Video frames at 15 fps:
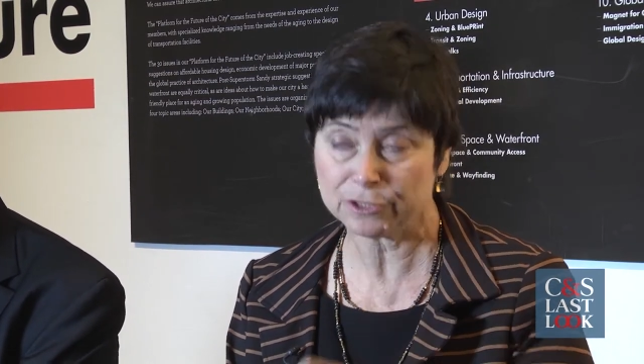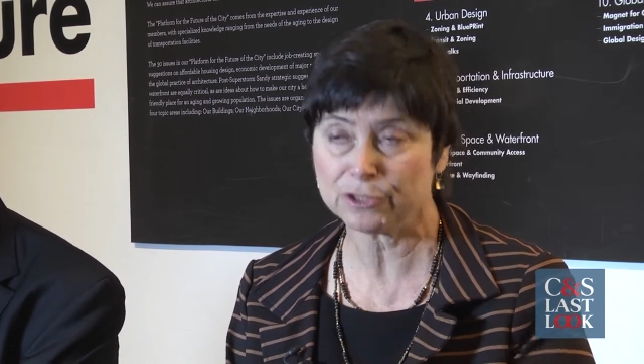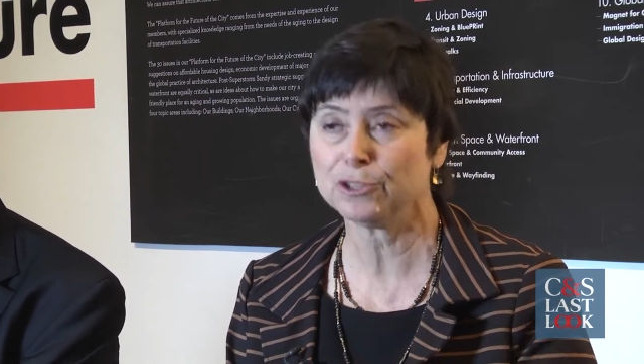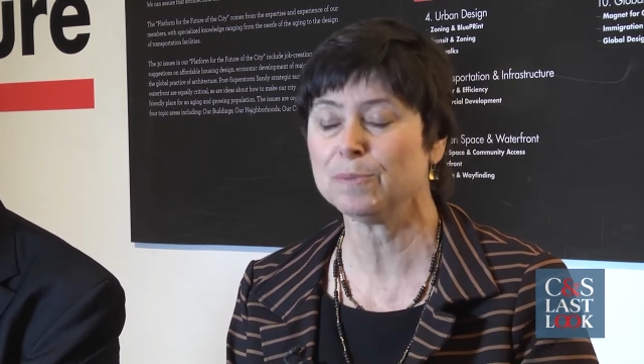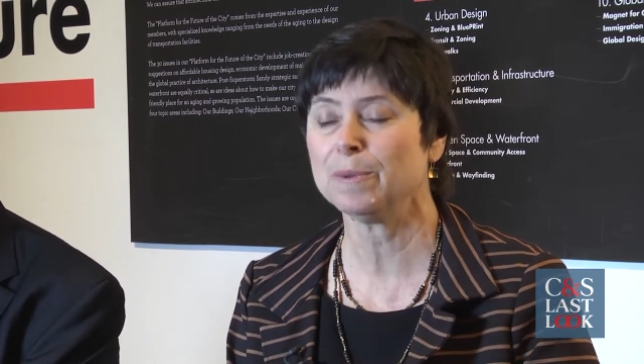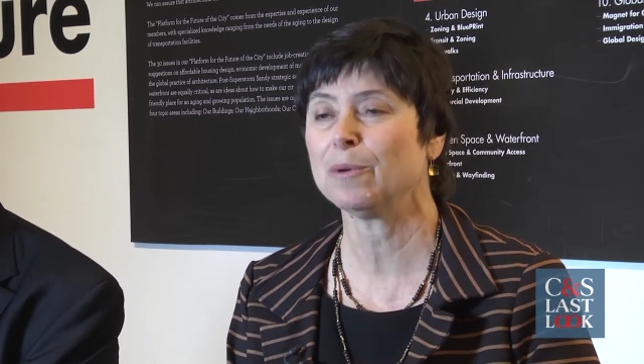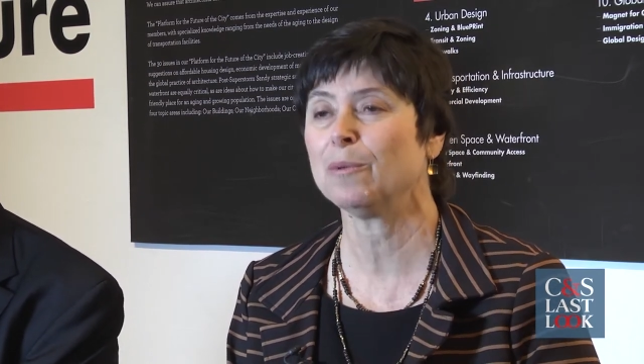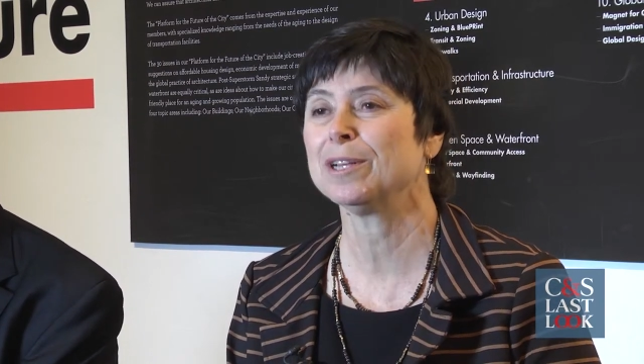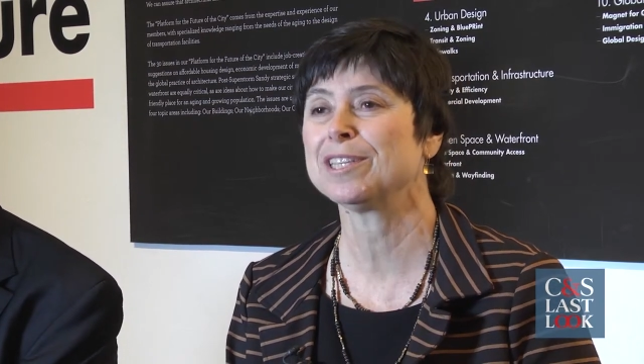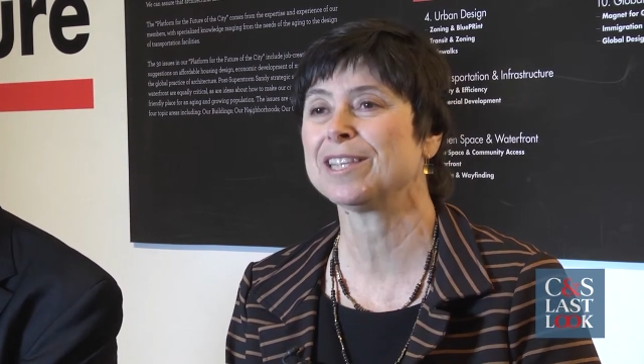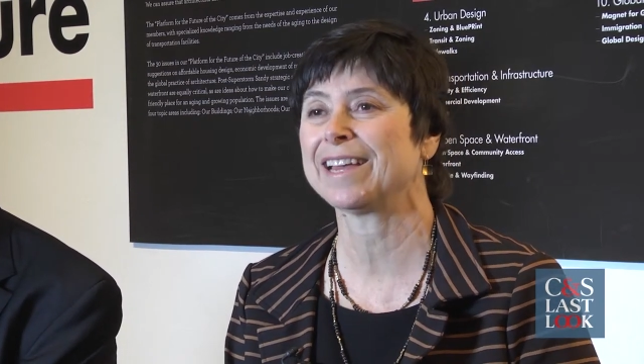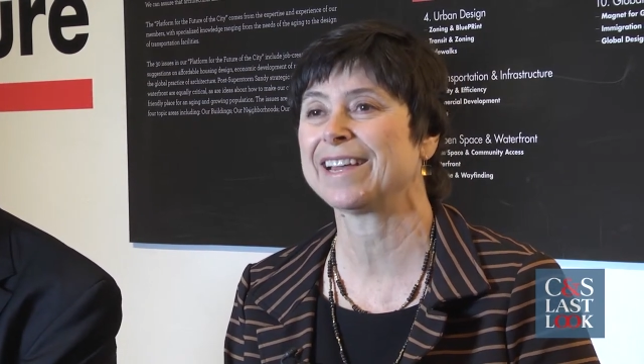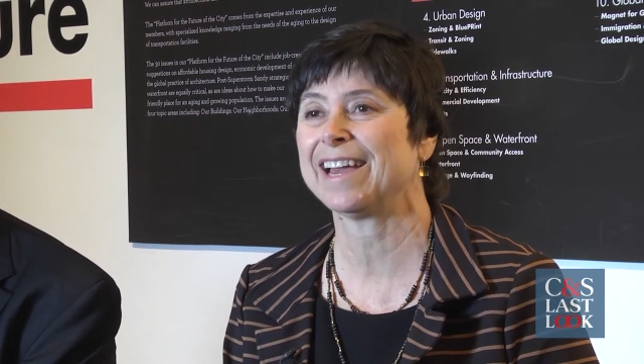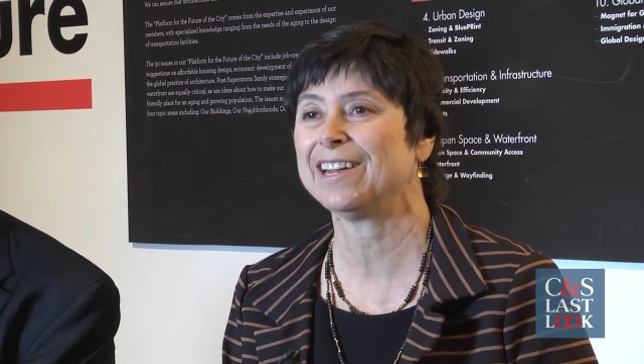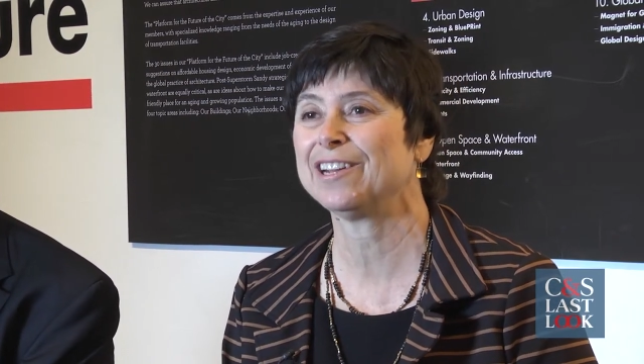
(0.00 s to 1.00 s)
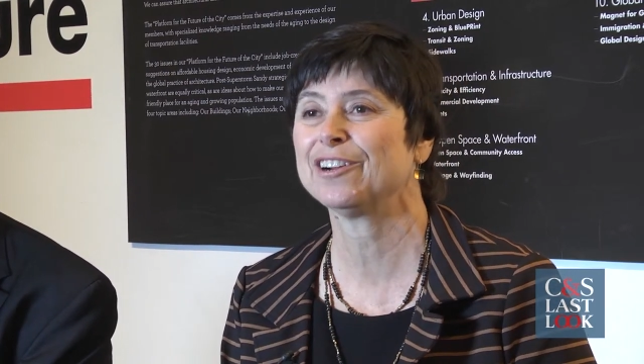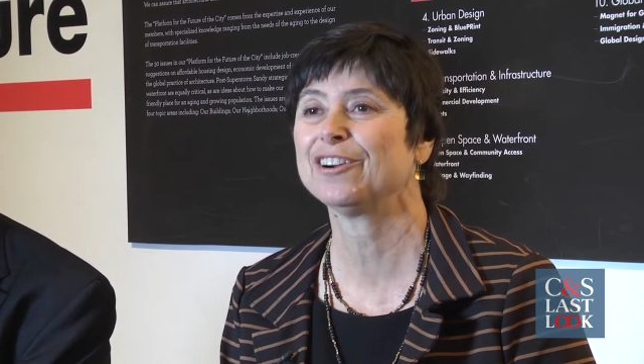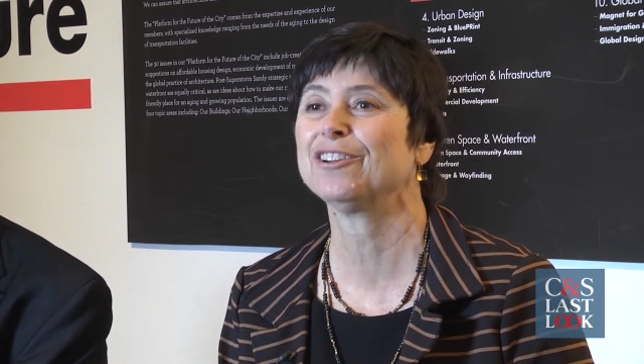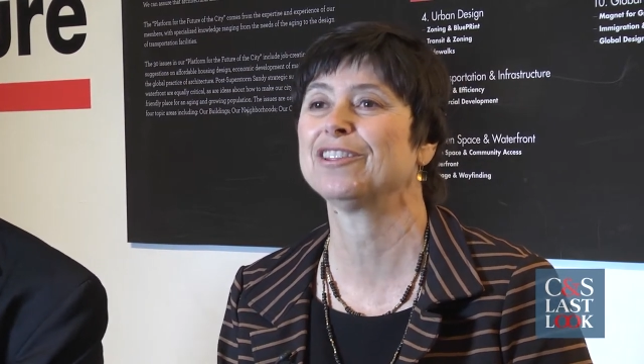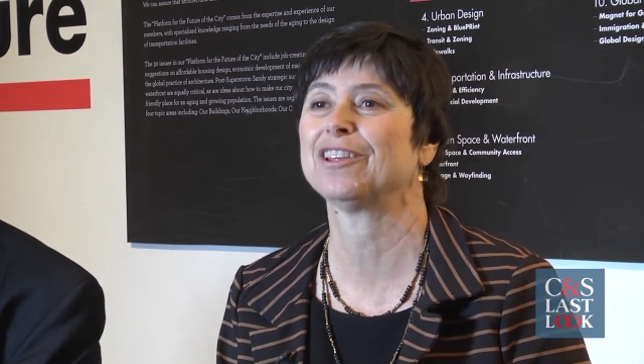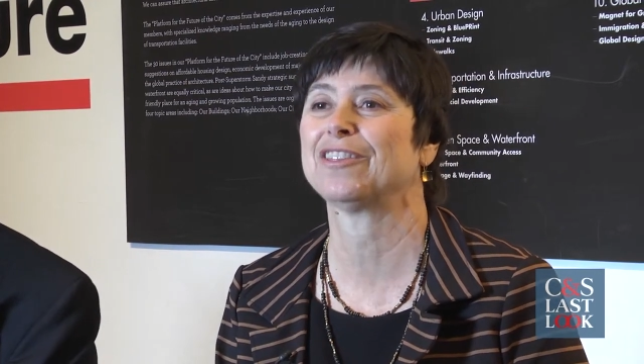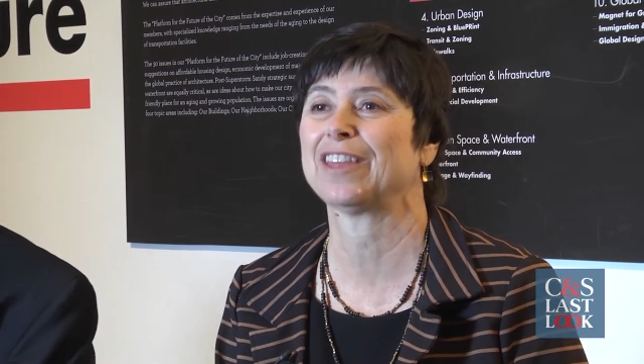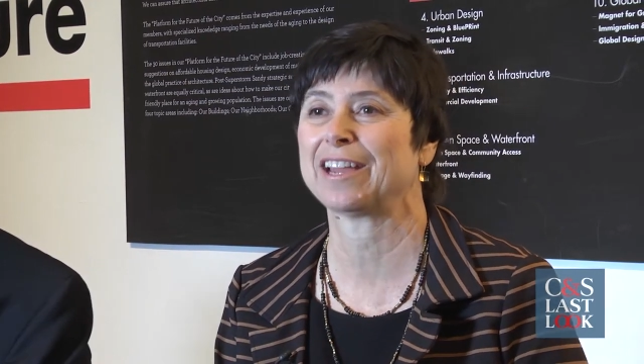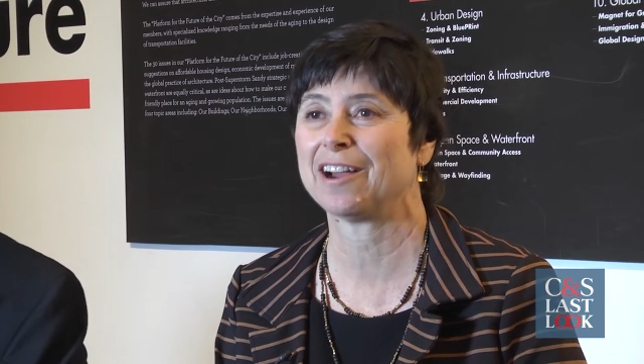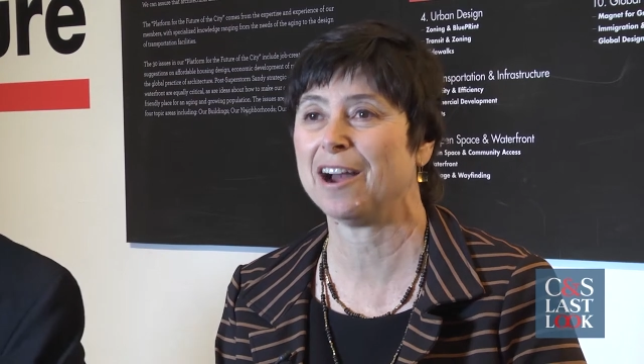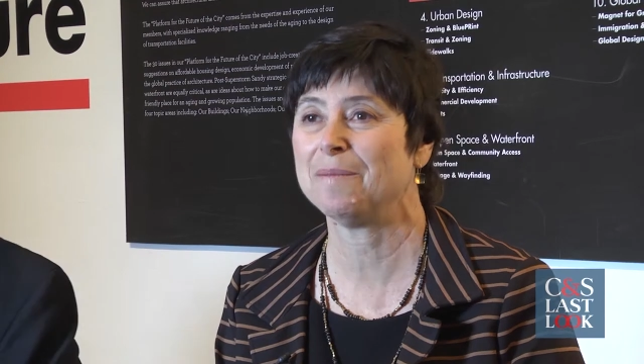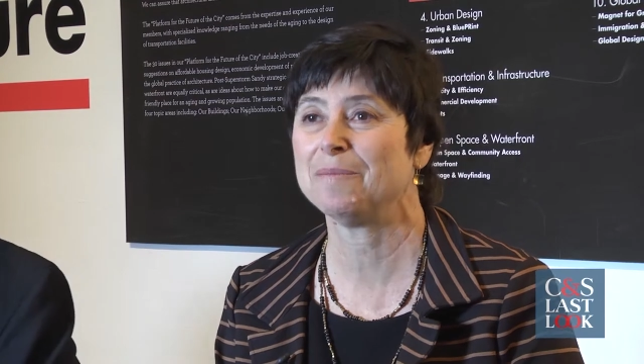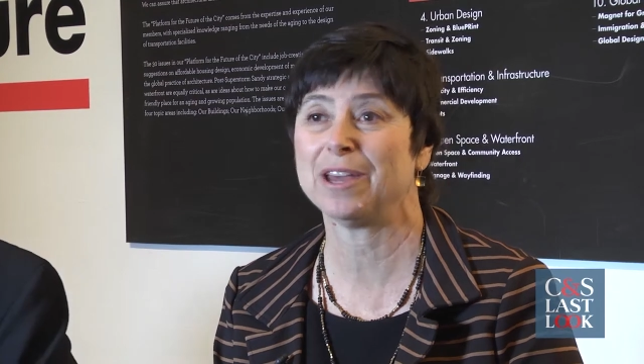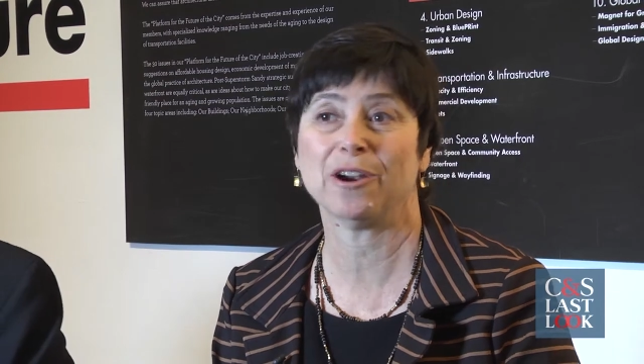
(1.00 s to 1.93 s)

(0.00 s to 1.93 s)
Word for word: excuse me, once they get here, that they come.